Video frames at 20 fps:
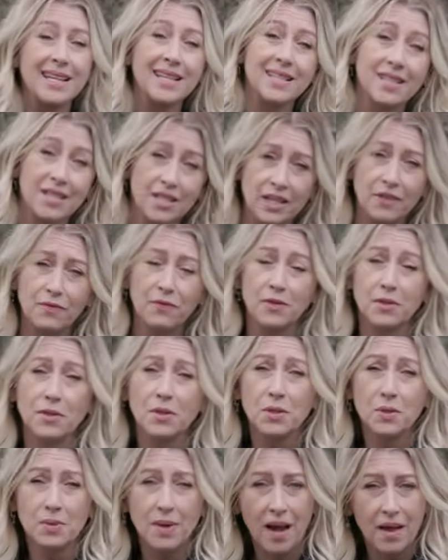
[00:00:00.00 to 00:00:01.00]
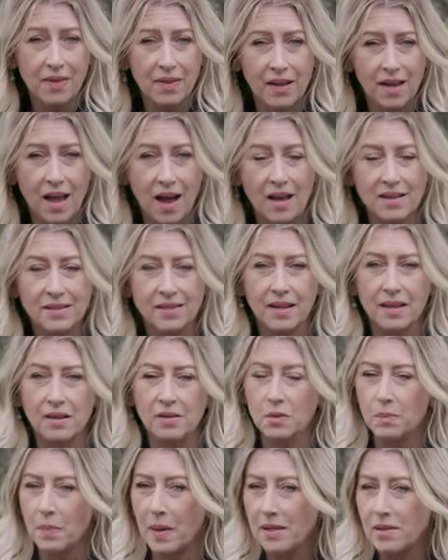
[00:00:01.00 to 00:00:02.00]
is different to other Car
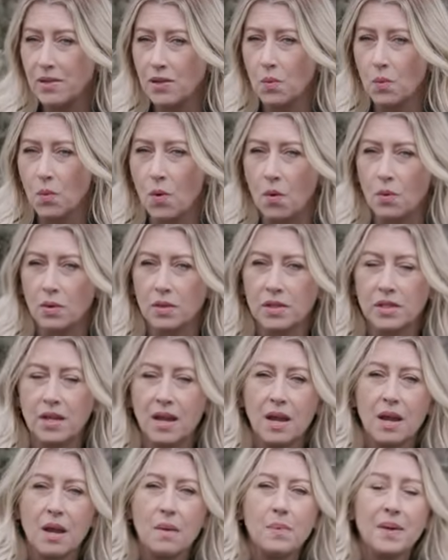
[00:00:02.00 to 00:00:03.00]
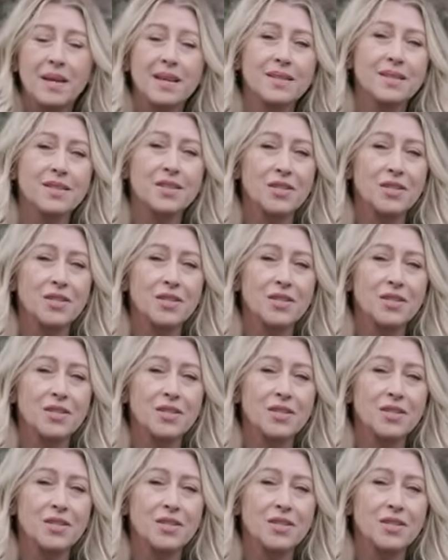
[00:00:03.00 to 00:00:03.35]
Sales Best Awards because